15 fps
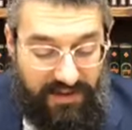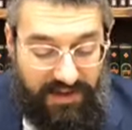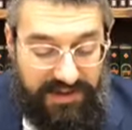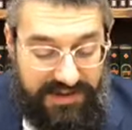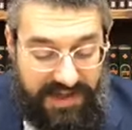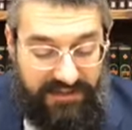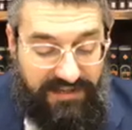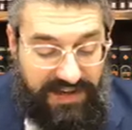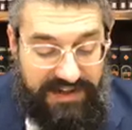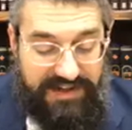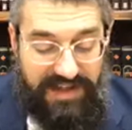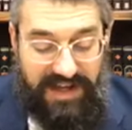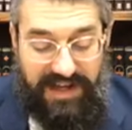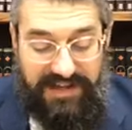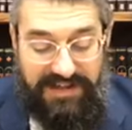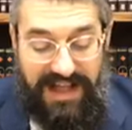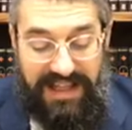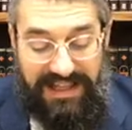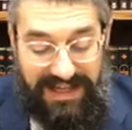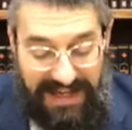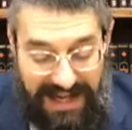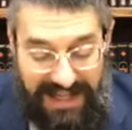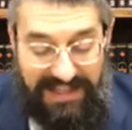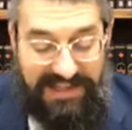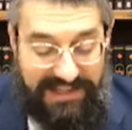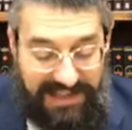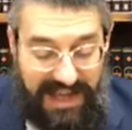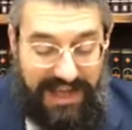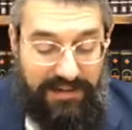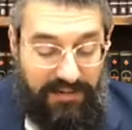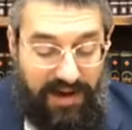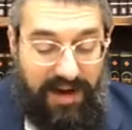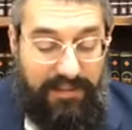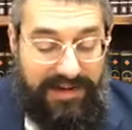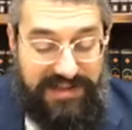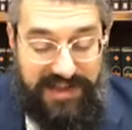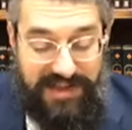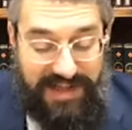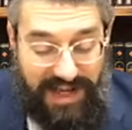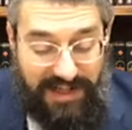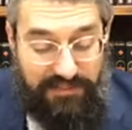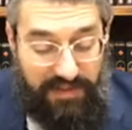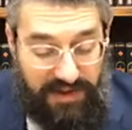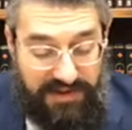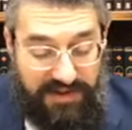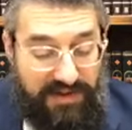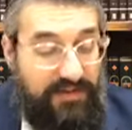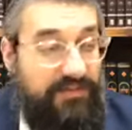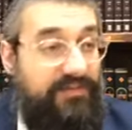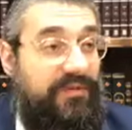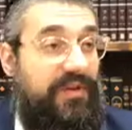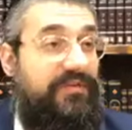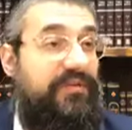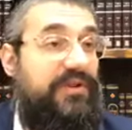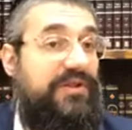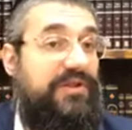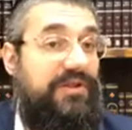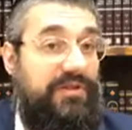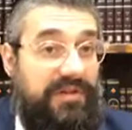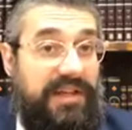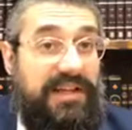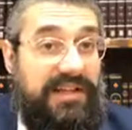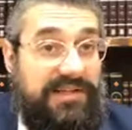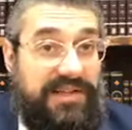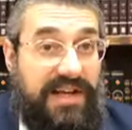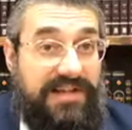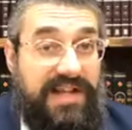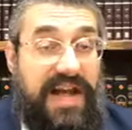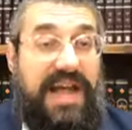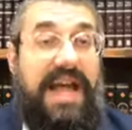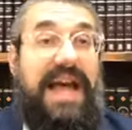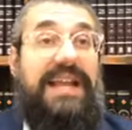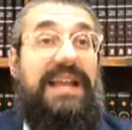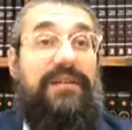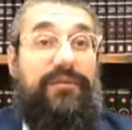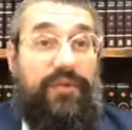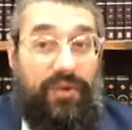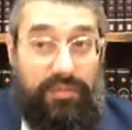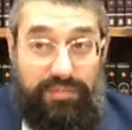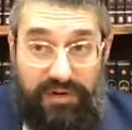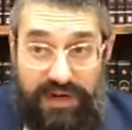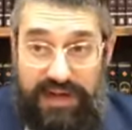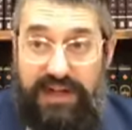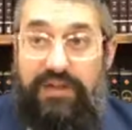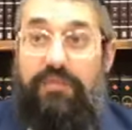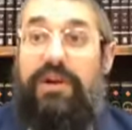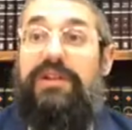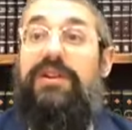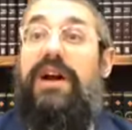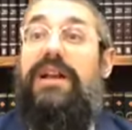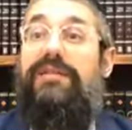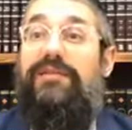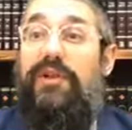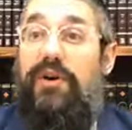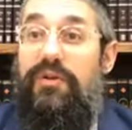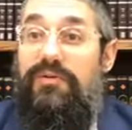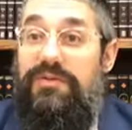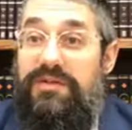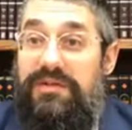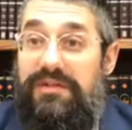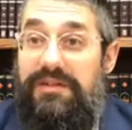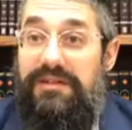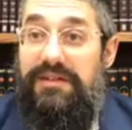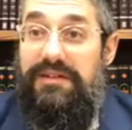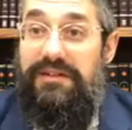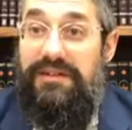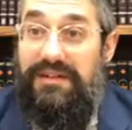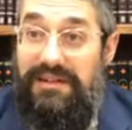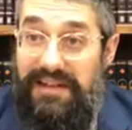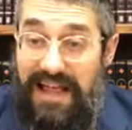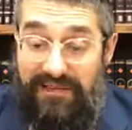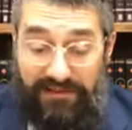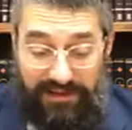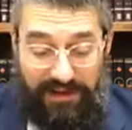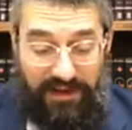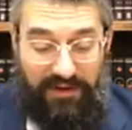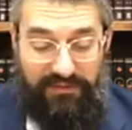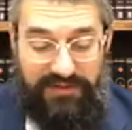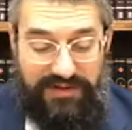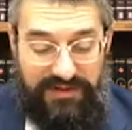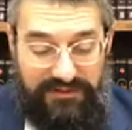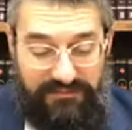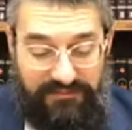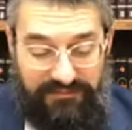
it says, Al chalas lechem chametz. The next pasuk, verse 13, it says, And if you'll bring, what kind of loaves? Leavened loaves.